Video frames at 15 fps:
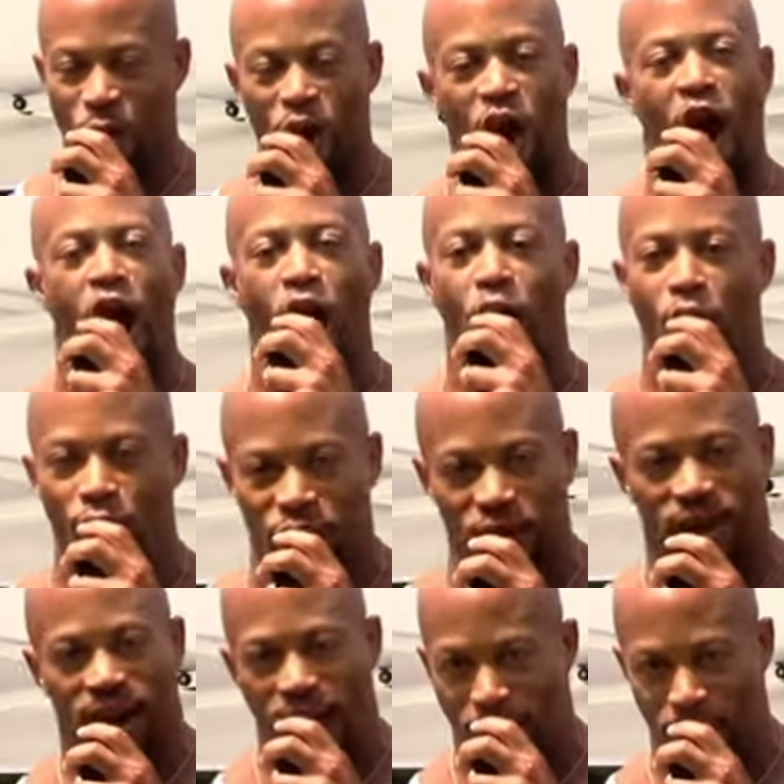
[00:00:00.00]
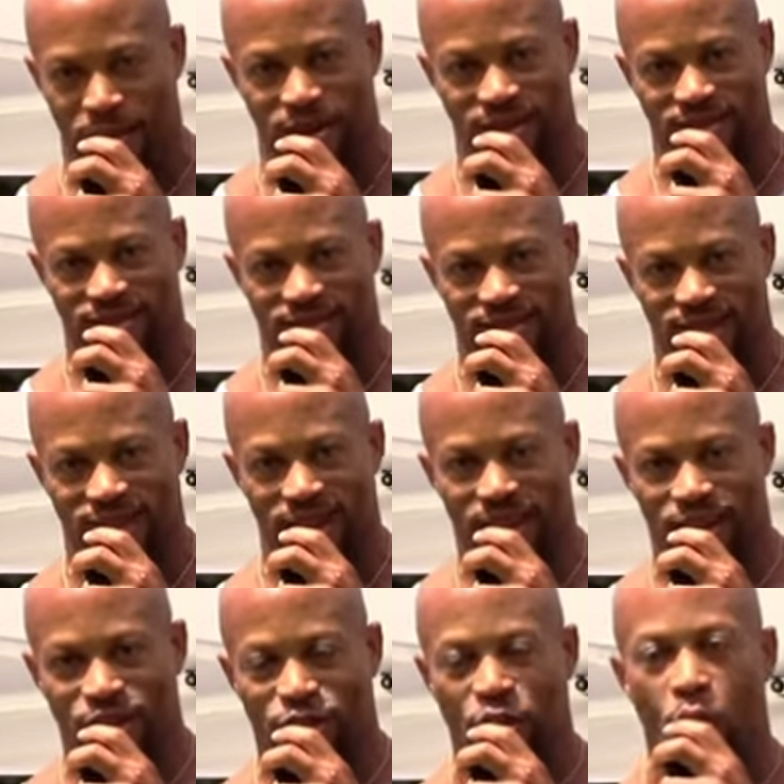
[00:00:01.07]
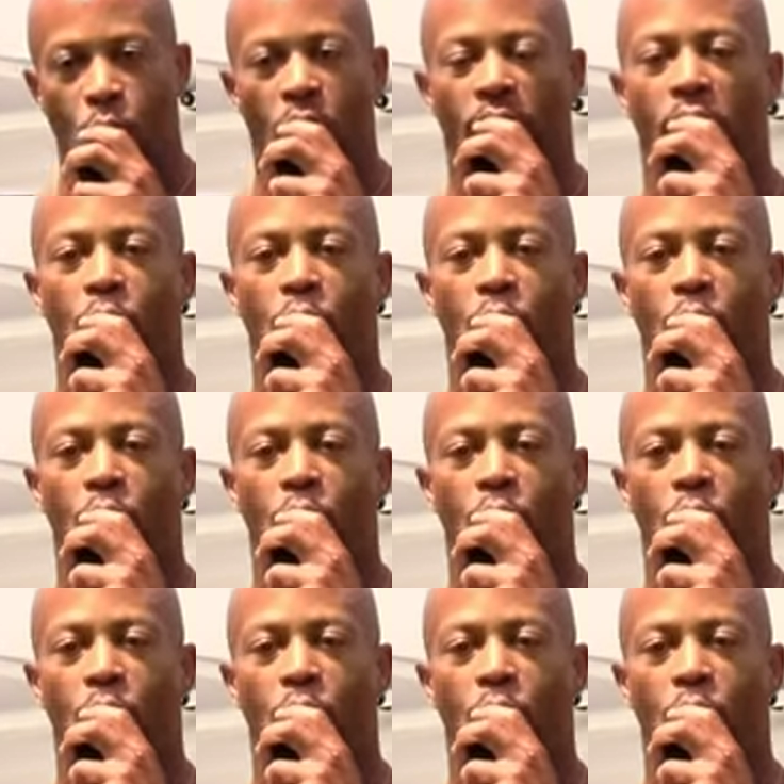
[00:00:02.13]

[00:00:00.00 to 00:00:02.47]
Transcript: We are overcomers. So what